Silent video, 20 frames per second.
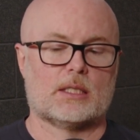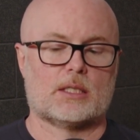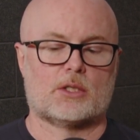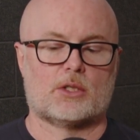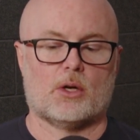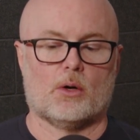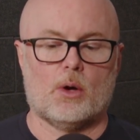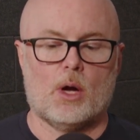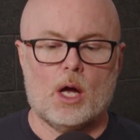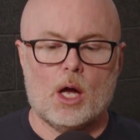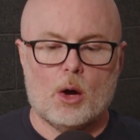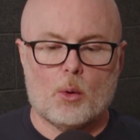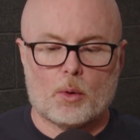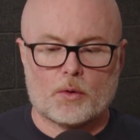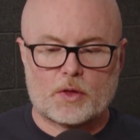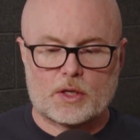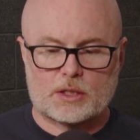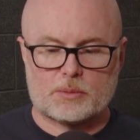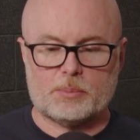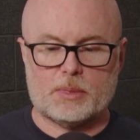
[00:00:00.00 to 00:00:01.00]
So what
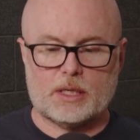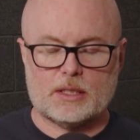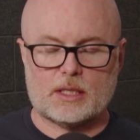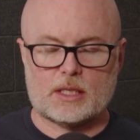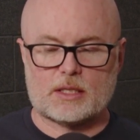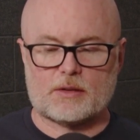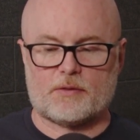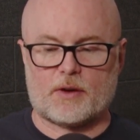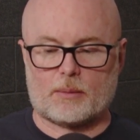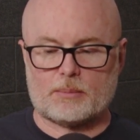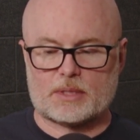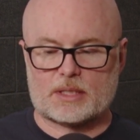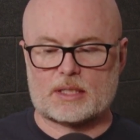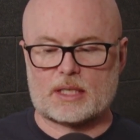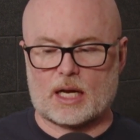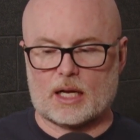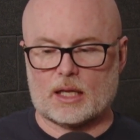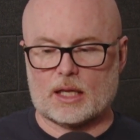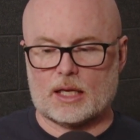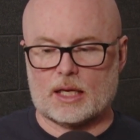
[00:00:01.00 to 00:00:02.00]
this means is if I'm
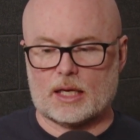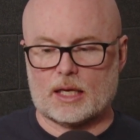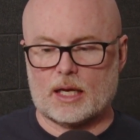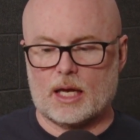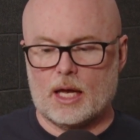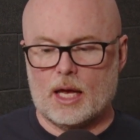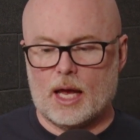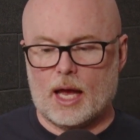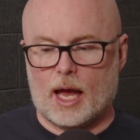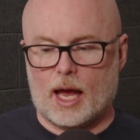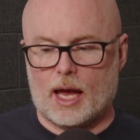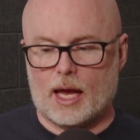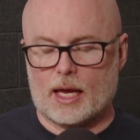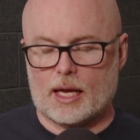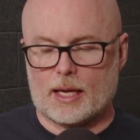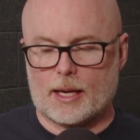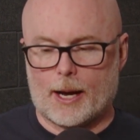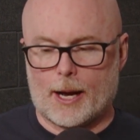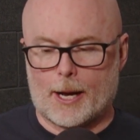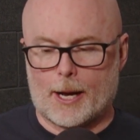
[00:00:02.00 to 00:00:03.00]
selling a